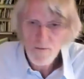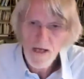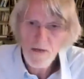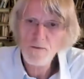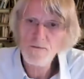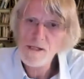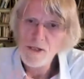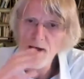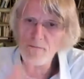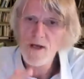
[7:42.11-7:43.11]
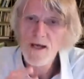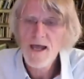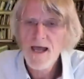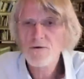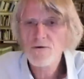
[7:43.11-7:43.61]
That would be scrapped
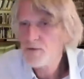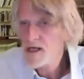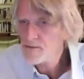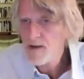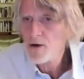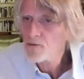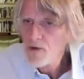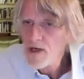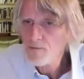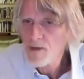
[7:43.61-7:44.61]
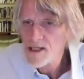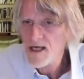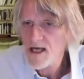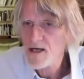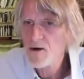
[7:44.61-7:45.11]
and replaced by a real
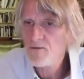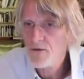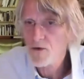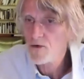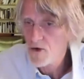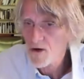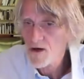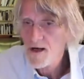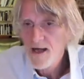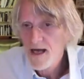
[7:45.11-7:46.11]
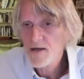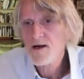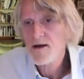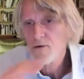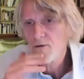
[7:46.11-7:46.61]
basic income for the young at the
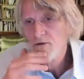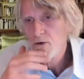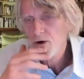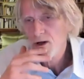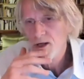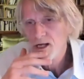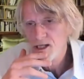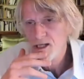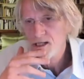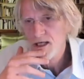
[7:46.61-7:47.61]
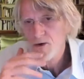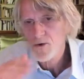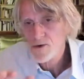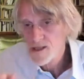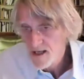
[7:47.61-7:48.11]
level of 460
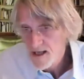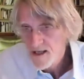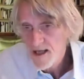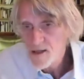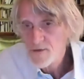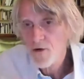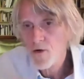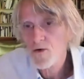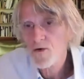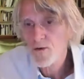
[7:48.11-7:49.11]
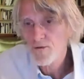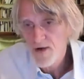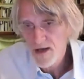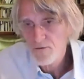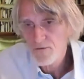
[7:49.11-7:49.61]
euros. That's for the
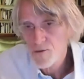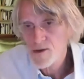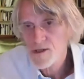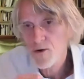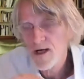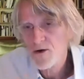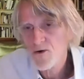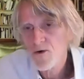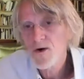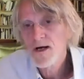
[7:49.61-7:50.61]
Francophone, so Écolo.